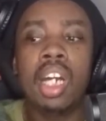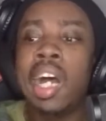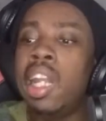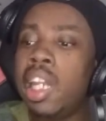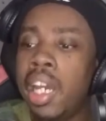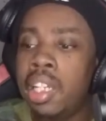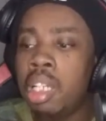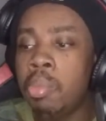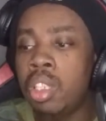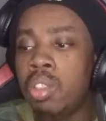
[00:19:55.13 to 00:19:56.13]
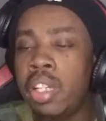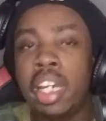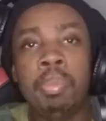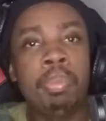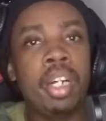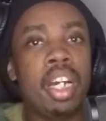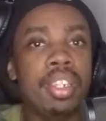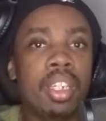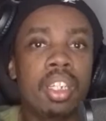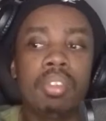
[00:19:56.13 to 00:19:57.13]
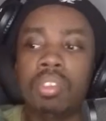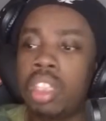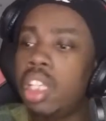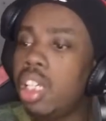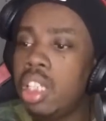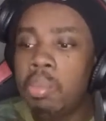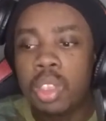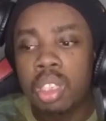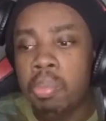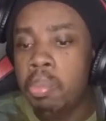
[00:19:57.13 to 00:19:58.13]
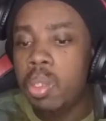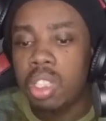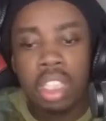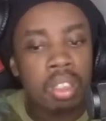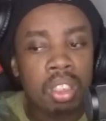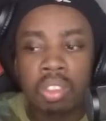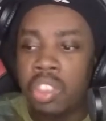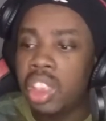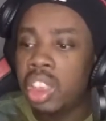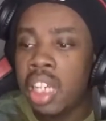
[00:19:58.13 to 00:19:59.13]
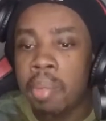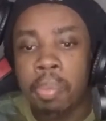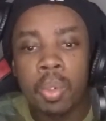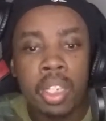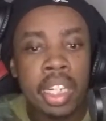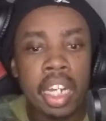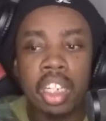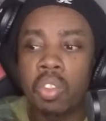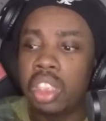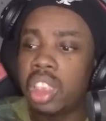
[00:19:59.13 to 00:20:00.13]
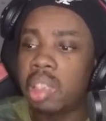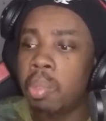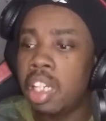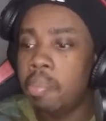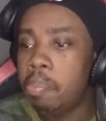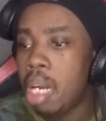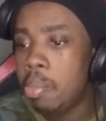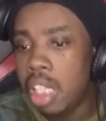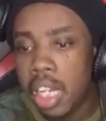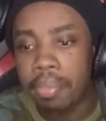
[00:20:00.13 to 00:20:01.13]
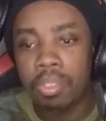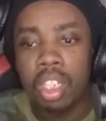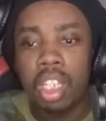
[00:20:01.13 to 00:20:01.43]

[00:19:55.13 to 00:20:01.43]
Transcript: align them in the right path. Get them some book, Rich Dad, Poor Dad, The Richest Man in Babylon.